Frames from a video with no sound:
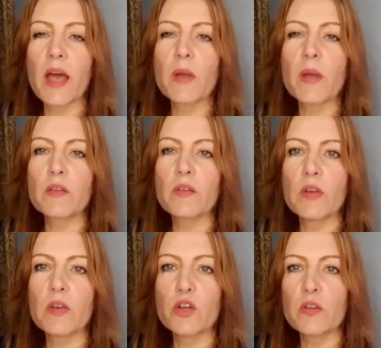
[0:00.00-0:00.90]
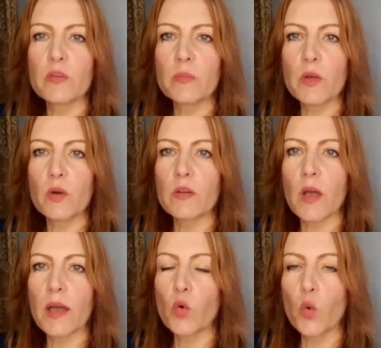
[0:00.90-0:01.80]
I had my reservations because
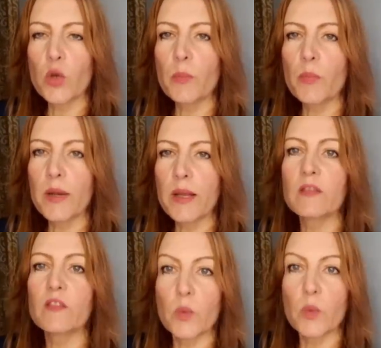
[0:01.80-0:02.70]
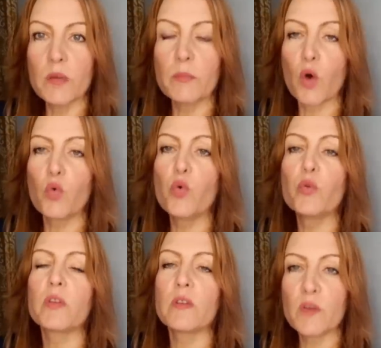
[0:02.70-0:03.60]
I had only played sweet
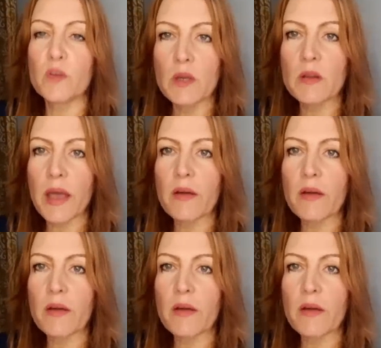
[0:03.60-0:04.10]
bahus and sweet